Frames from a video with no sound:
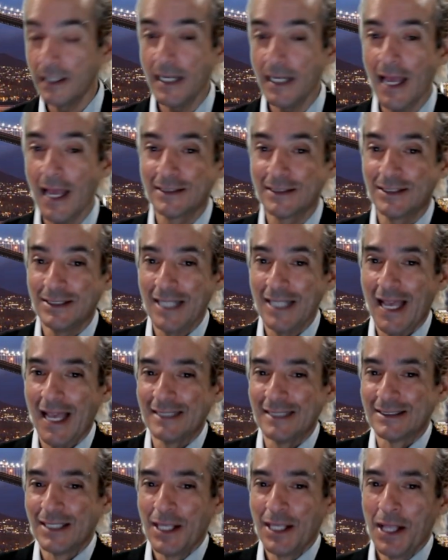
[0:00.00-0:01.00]
Uh, next,
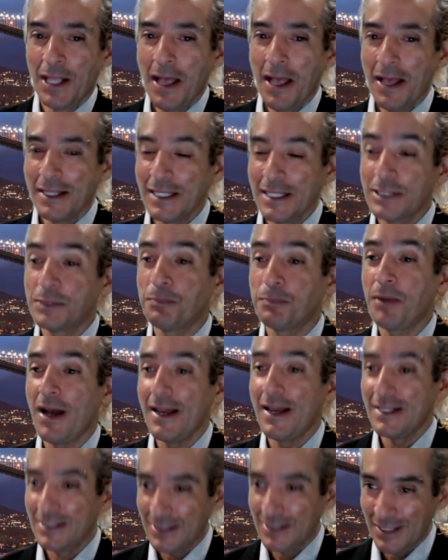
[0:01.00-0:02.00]
next. It's
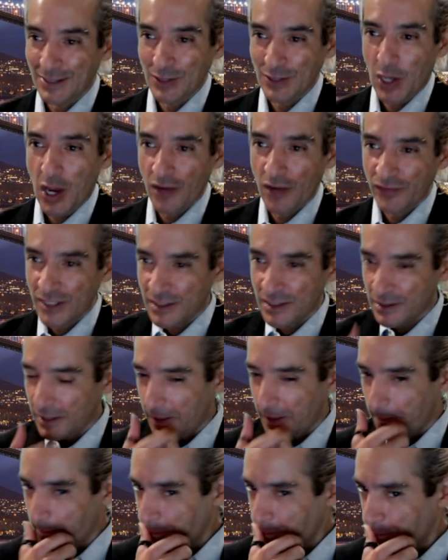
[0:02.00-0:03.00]
Pisces,
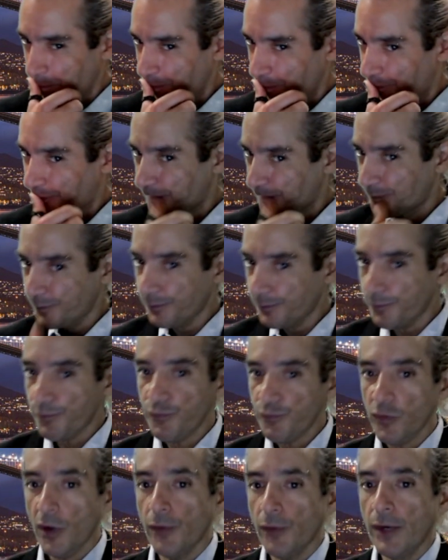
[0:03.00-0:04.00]
obviously.
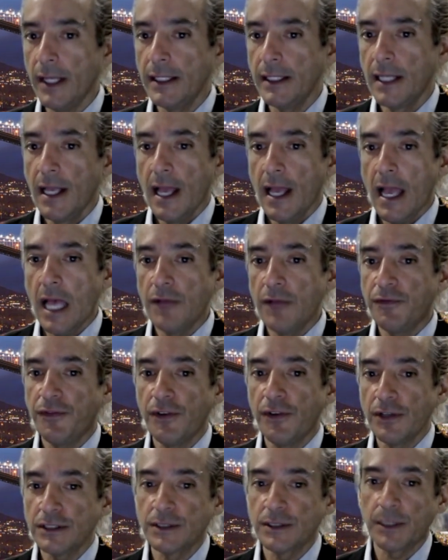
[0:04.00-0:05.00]
Right? At
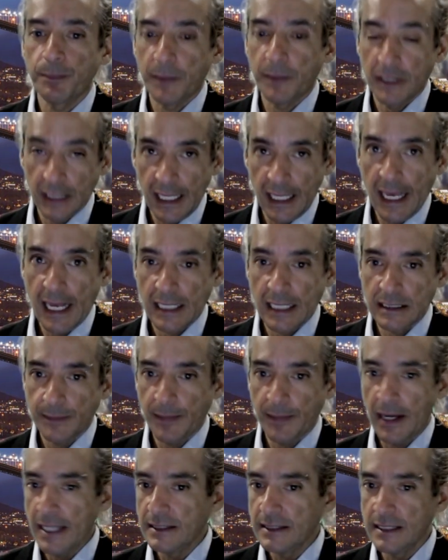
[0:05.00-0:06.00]
first glance,
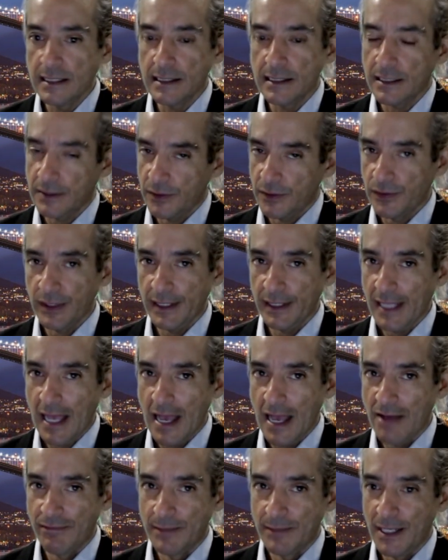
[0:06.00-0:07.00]
Pisces doesn't really
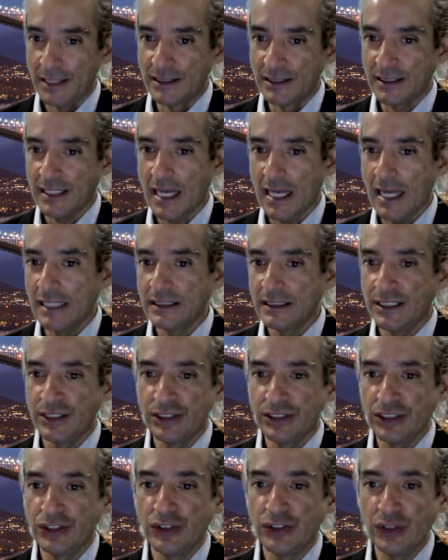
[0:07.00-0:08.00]
have much, guys. They're
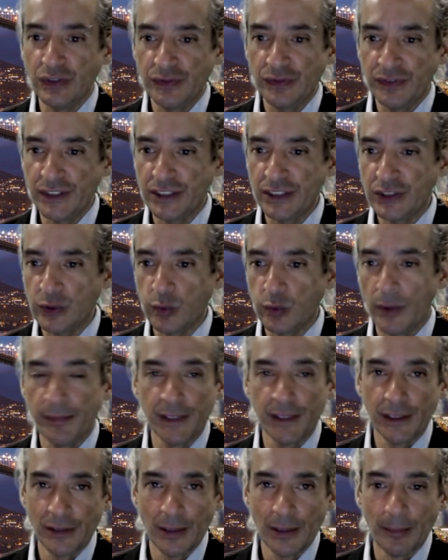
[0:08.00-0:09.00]
just two fish
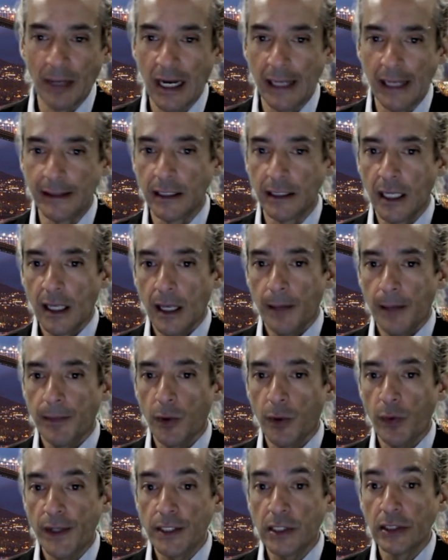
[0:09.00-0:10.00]
swimming in the mud.
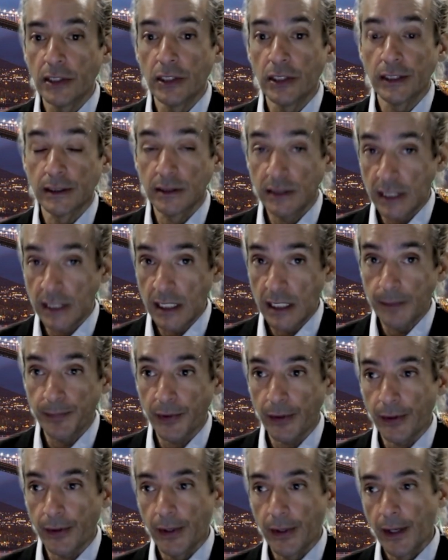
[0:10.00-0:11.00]
But when you look
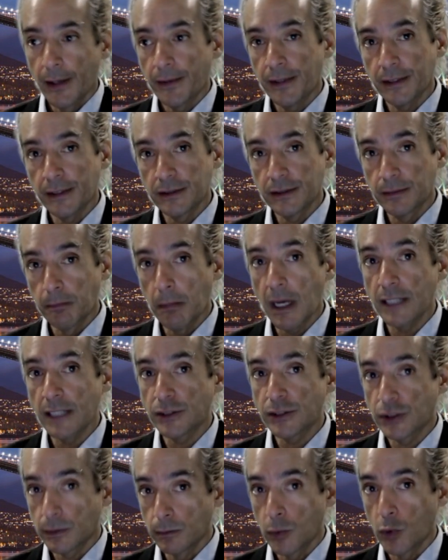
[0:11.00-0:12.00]
deeper, there's
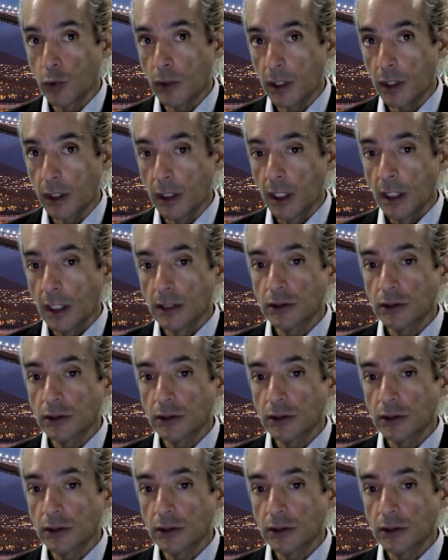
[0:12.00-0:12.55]
much more.